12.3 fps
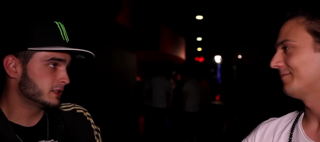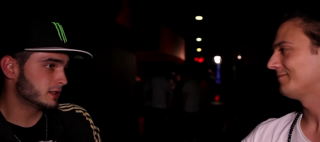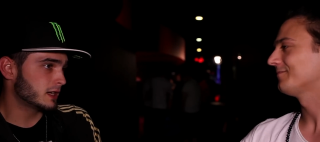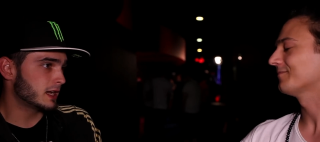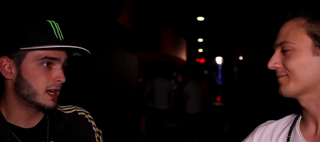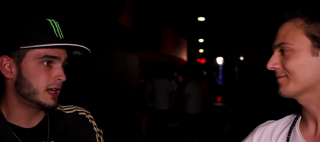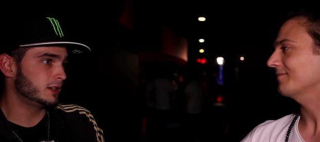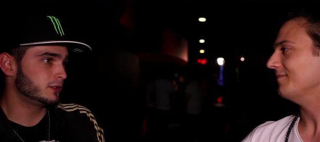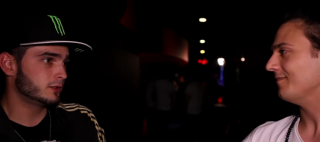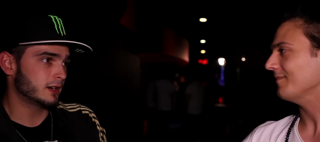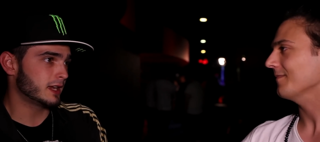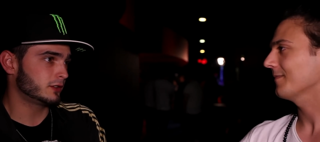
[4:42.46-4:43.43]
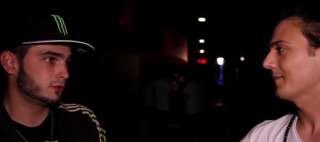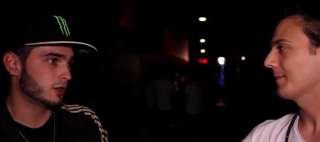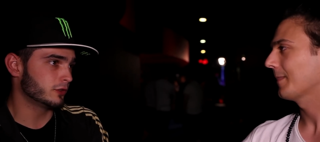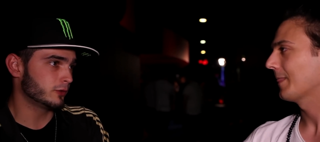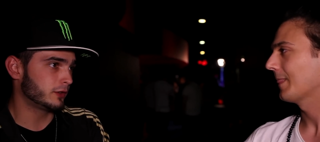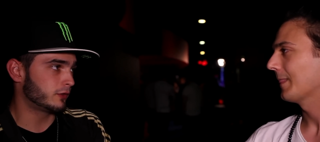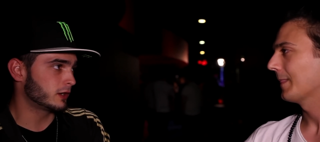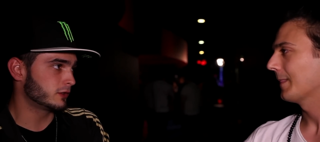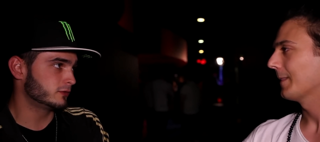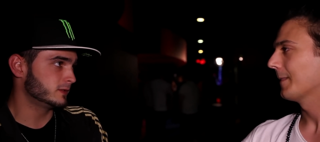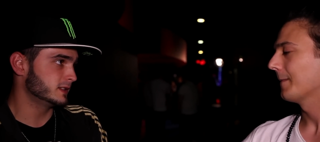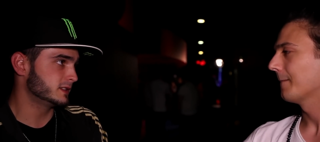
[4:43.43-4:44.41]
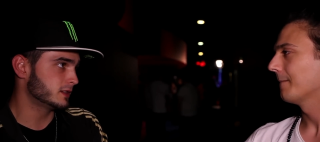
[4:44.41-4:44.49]
Speaker 1: uh, I do like 200 frags
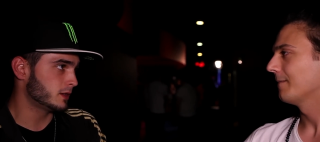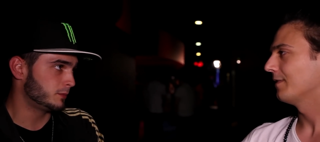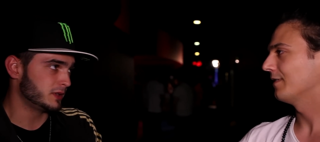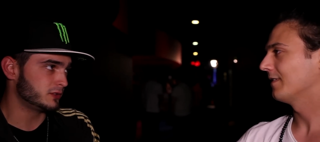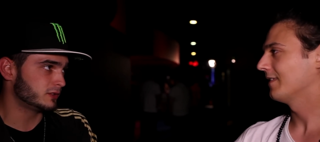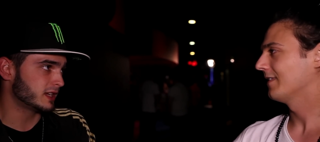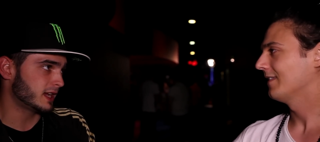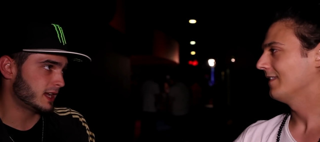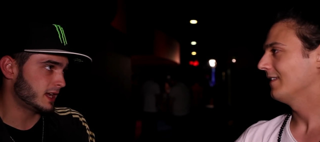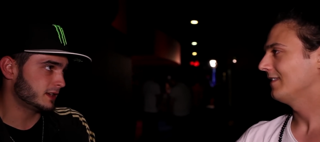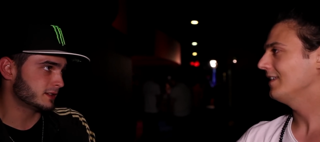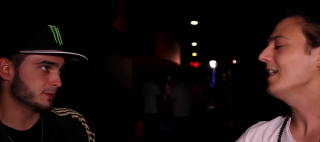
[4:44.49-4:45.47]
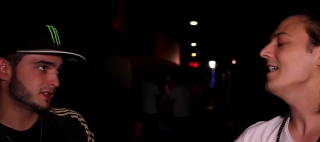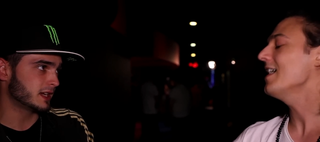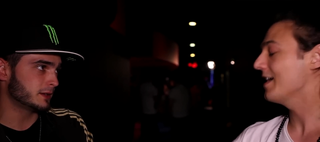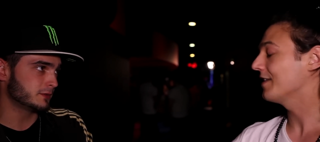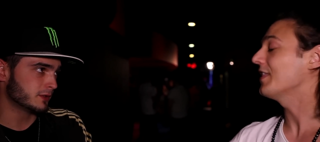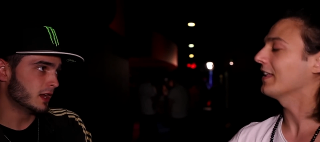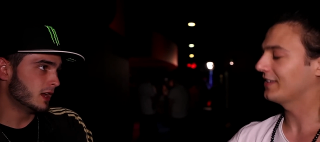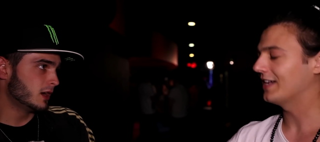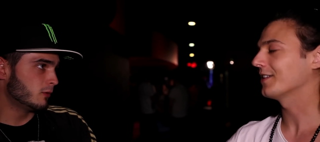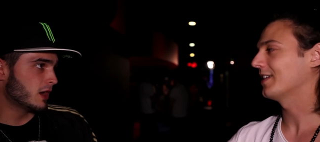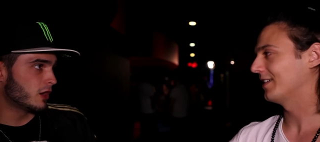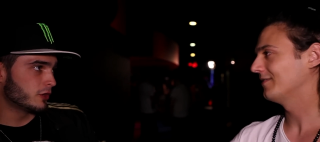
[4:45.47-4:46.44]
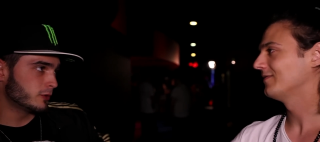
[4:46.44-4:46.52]
with uh, P2K, sometimes yeah, yeah, that, yeah.
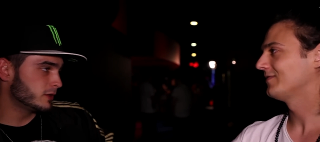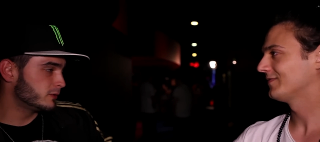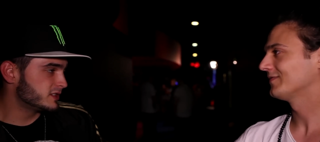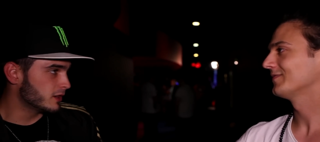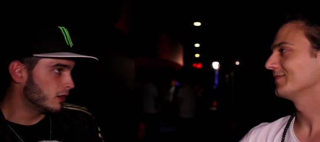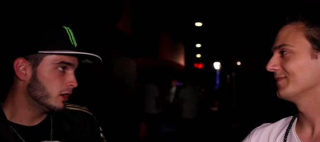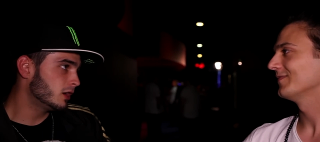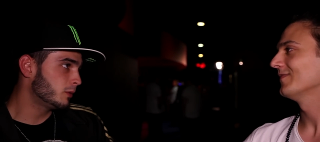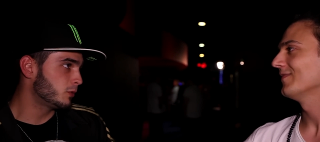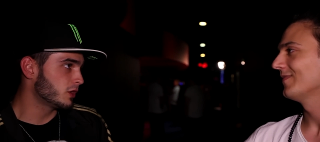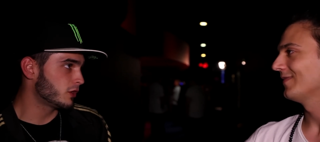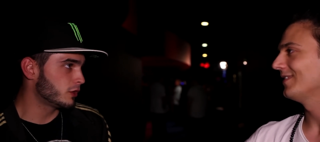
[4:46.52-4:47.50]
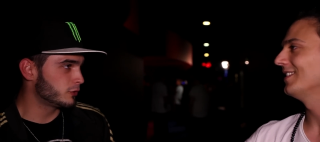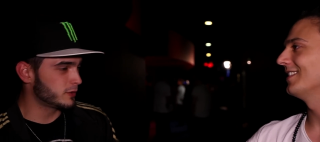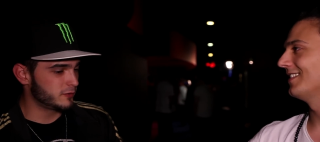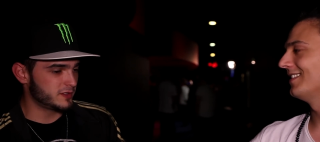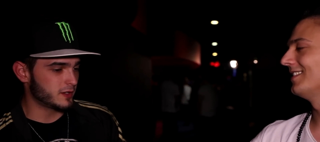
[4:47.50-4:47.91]
100 with the AWP, 100 with